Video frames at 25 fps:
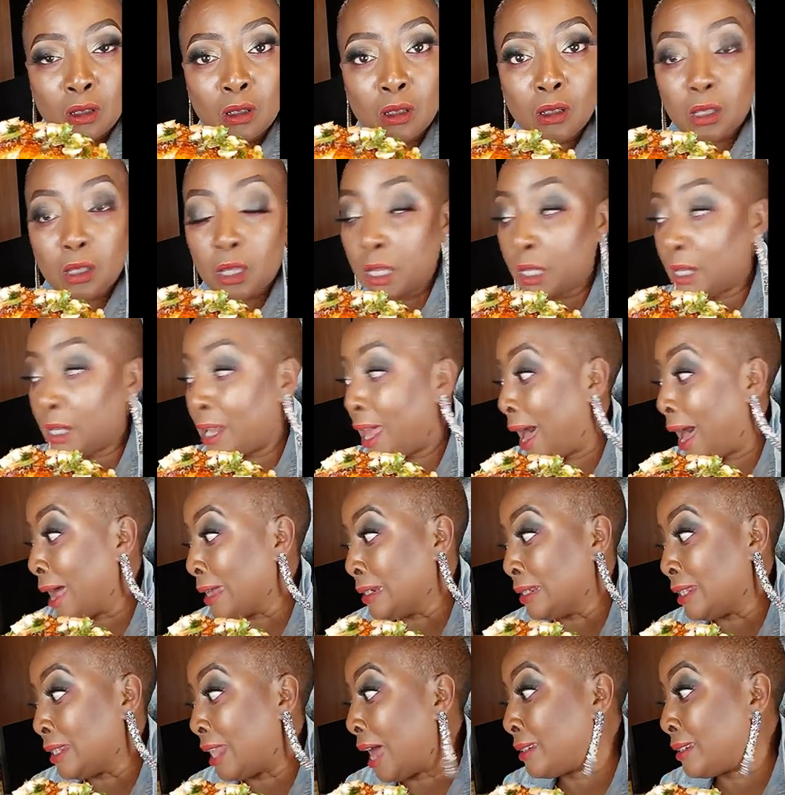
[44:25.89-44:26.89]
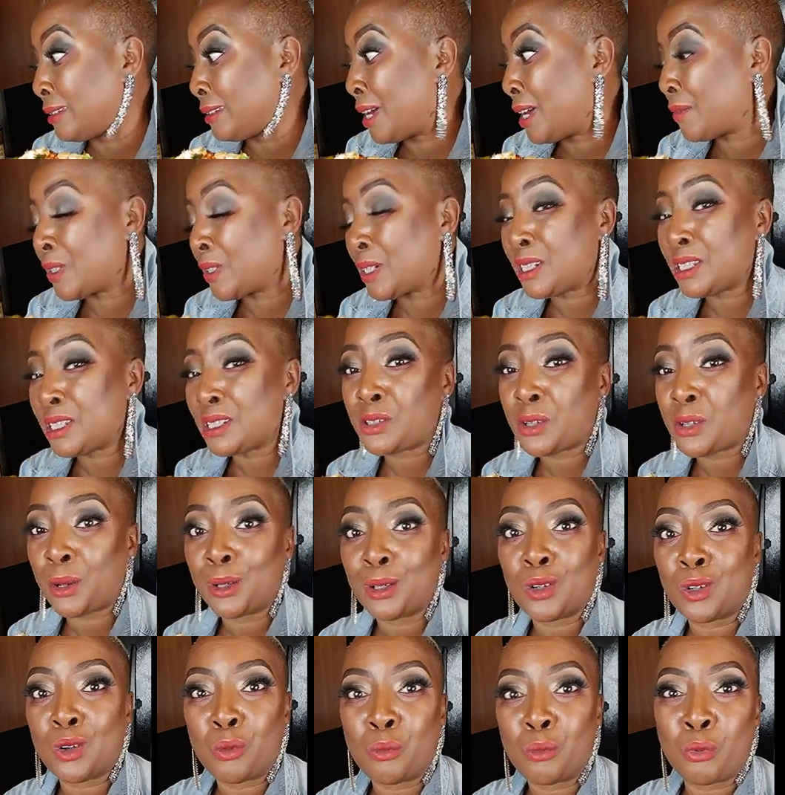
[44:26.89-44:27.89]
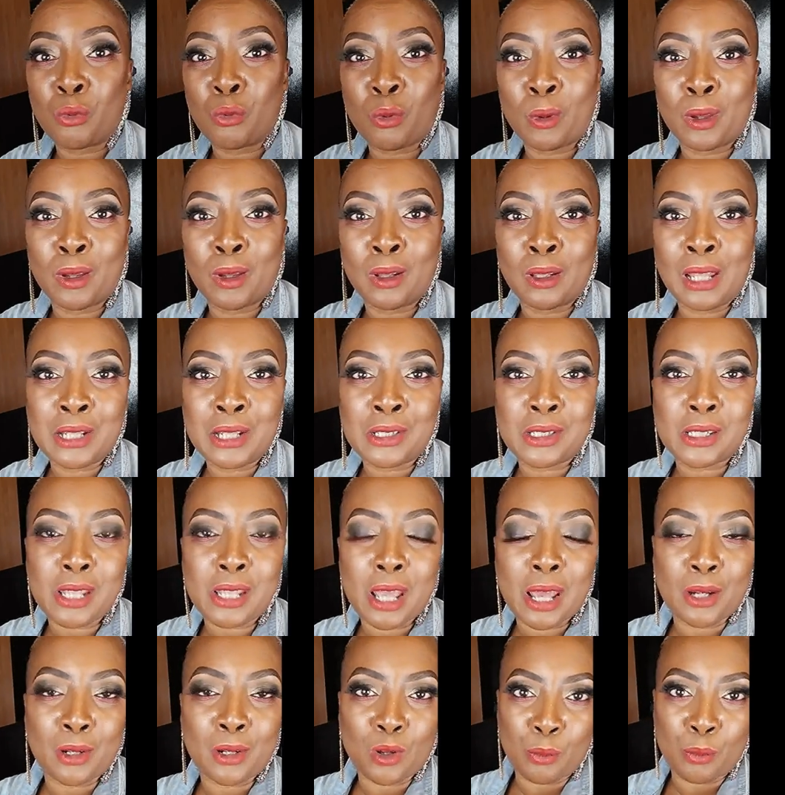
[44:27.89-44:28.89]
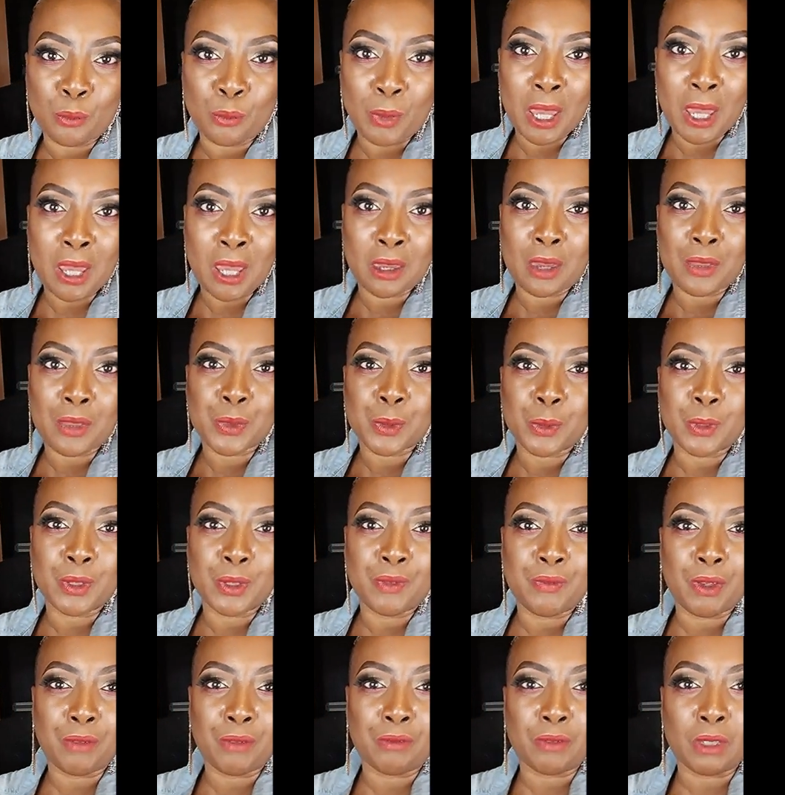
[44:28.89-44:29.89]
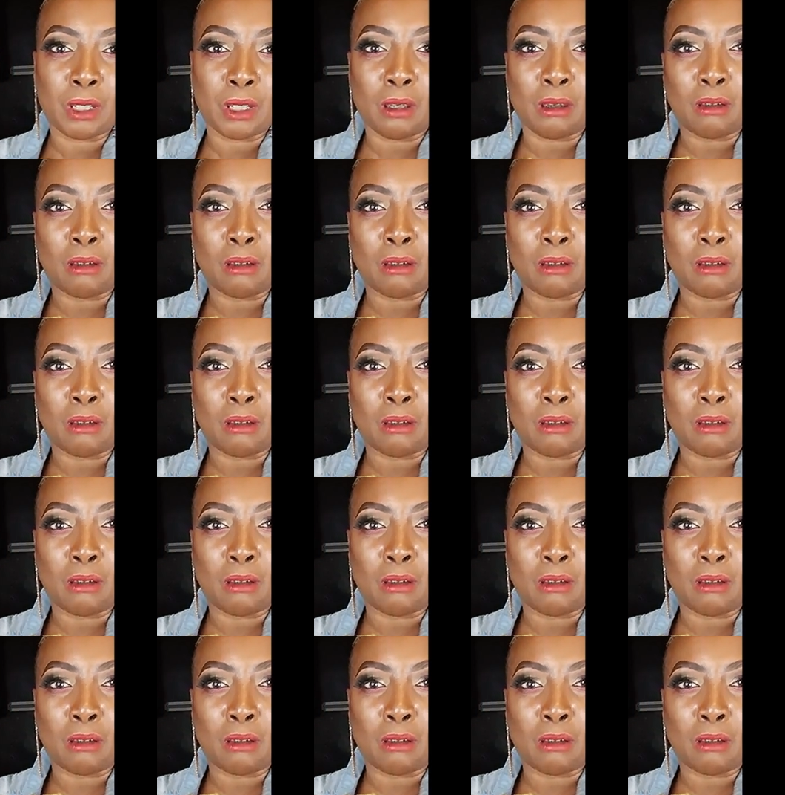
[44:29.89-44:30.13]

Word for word: And I did I never did turn it on broil. I just had it on bake at 350.